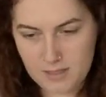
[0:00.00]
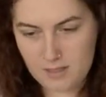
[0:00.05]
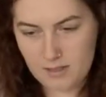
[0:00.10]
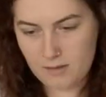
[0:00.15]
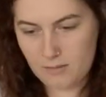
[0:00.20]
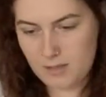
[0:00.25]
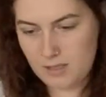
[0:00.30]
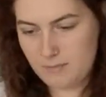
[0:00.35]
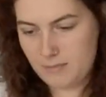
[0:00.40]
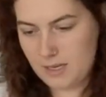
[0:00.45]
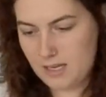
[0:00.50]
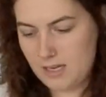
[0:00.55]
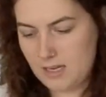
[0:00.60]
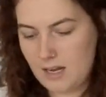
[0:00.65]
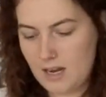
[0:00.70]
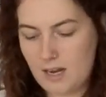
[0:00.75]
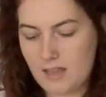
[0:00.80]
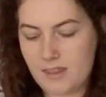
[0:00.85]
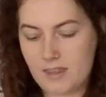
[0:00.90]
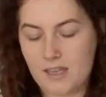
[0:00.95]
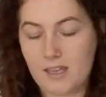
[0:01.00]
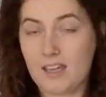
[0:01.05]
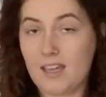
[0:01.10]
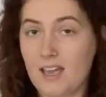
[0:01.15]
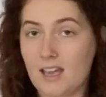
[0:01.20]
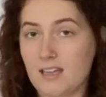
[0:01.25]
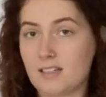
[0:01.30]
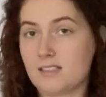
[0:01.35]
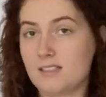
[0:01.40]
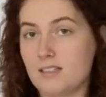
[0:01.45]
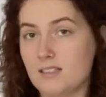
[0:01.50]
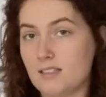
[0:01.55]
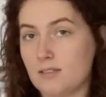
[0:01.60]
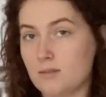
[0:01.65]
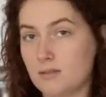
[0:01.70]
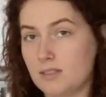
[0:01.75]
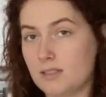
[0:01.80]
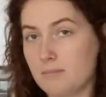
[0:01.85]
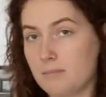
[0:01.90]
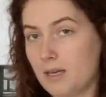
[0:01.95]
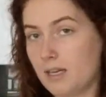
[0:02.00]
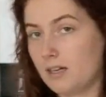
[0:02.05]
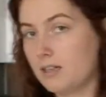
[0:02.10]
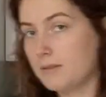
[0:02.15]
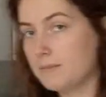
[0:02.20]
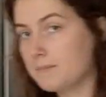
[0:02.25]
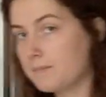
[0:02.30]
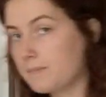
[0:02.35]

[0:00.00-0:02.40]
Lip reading: there would be. I think it has to do with the butter.